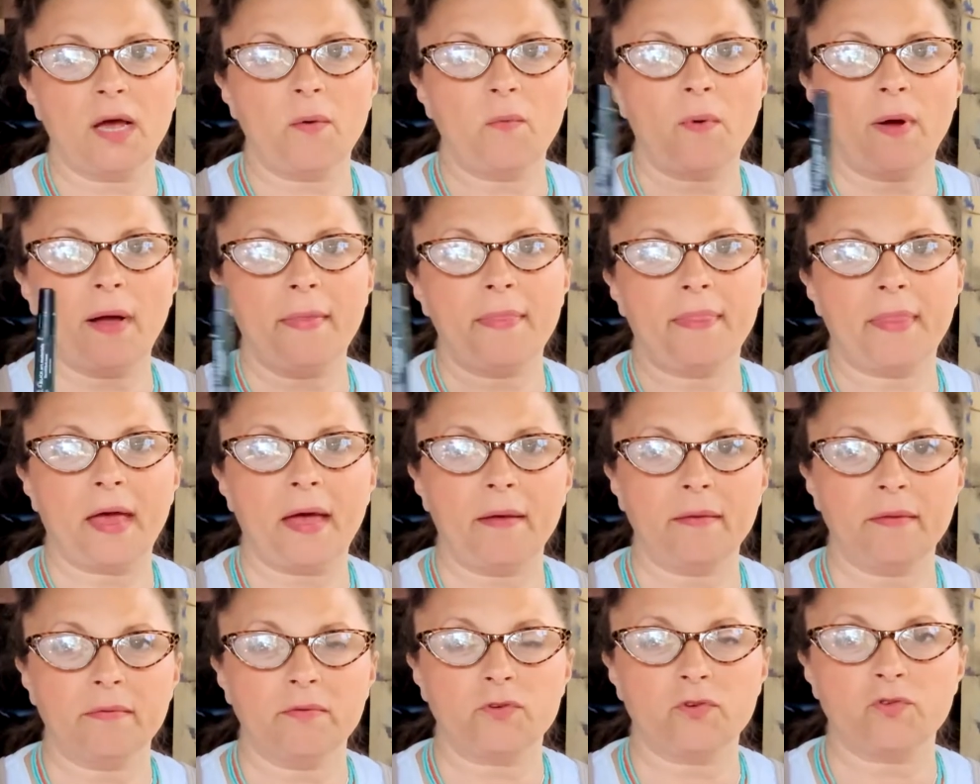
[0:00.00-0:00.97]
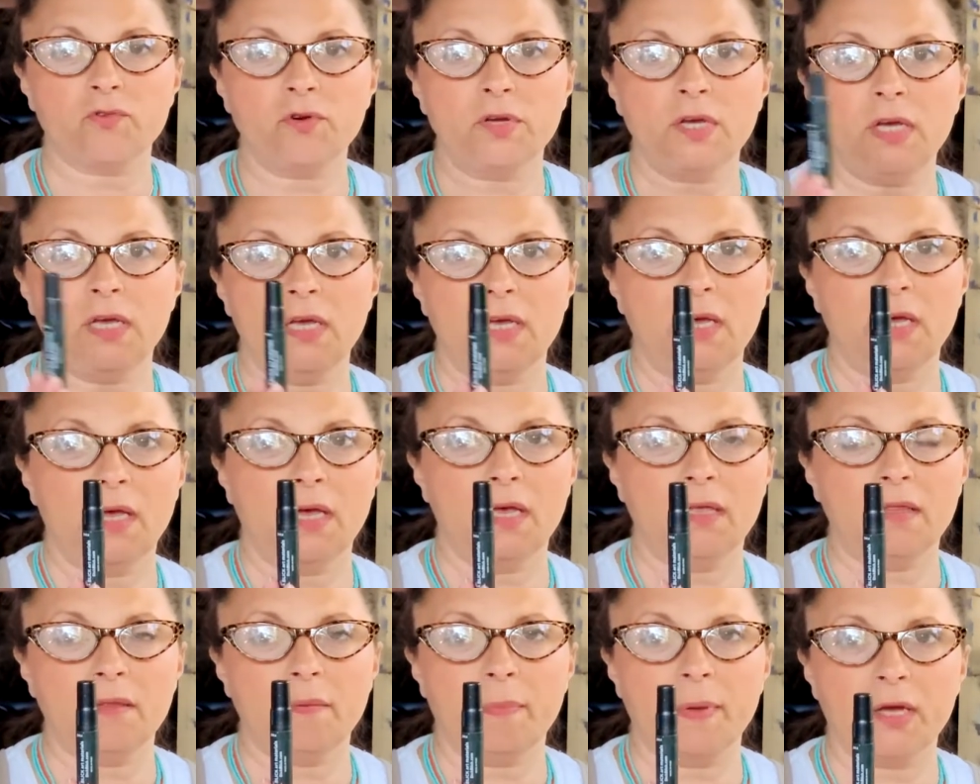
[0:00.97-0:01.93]
want that tree
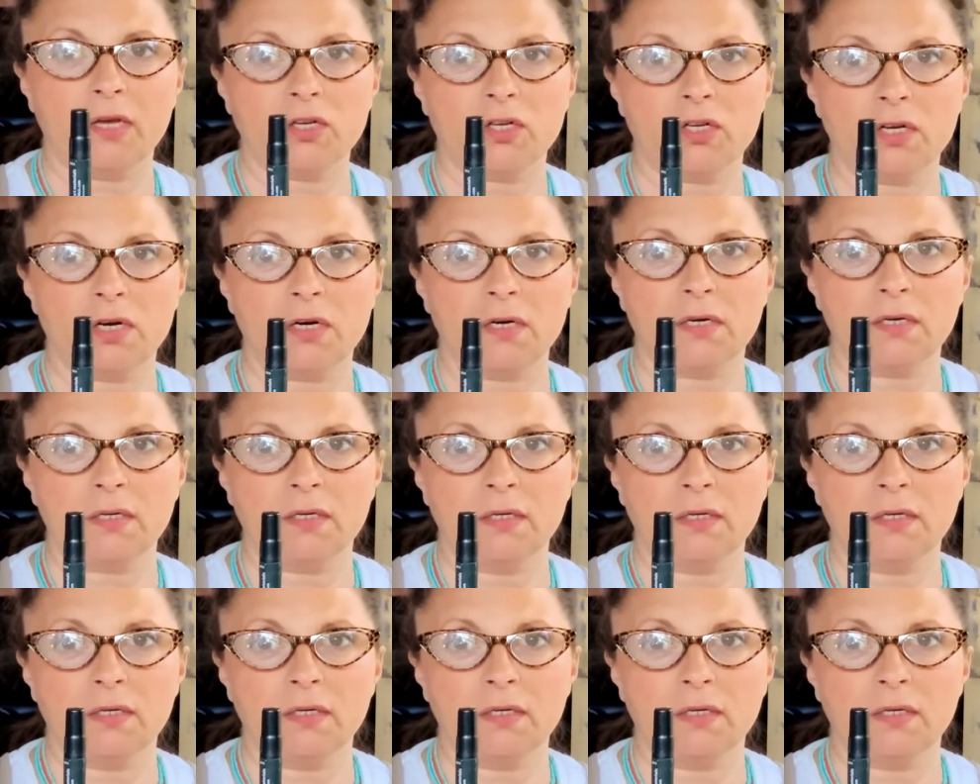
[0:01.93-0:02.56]
in the picture